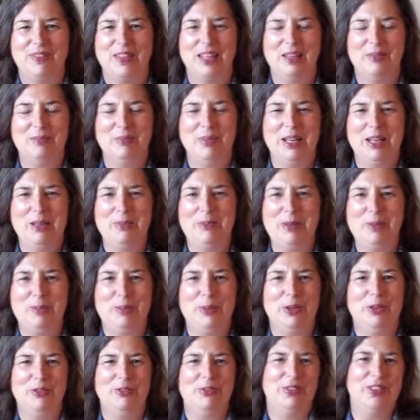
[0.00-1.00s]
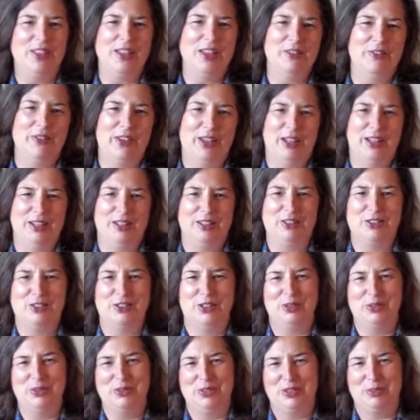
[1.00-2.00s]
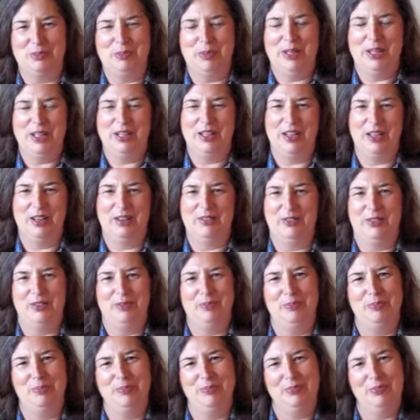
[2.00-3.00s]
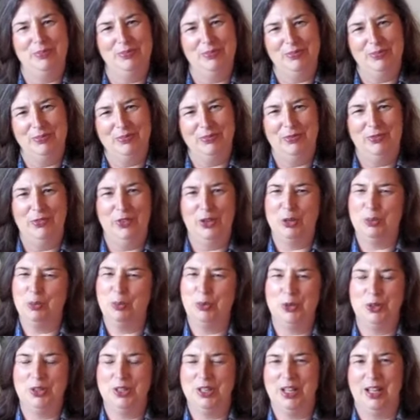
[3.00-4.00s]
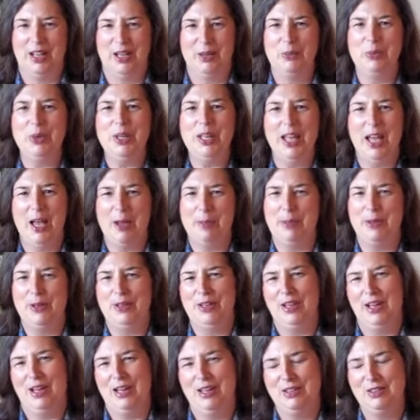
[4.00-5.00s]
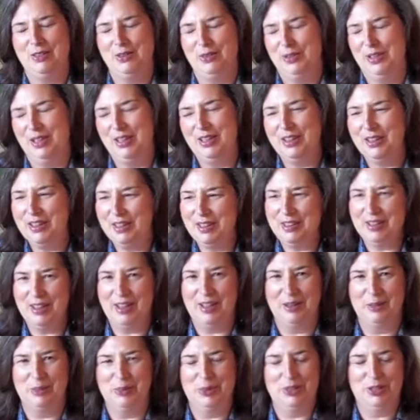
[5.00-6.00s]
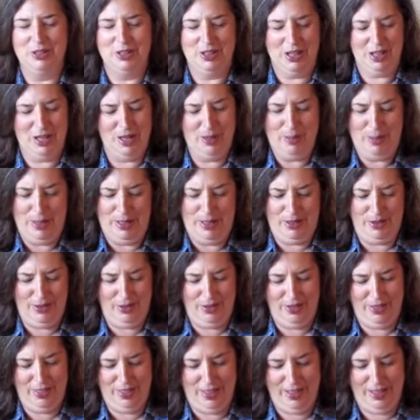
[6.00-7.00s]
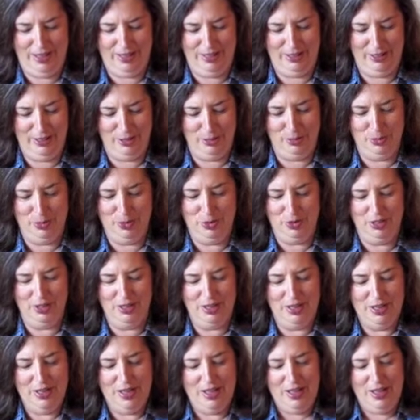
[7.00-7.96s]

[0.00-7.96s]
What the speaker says: Many people think of Alex Jones as being kind of a fear porn guy. We happen not to, and I think Don will comment on that a little more.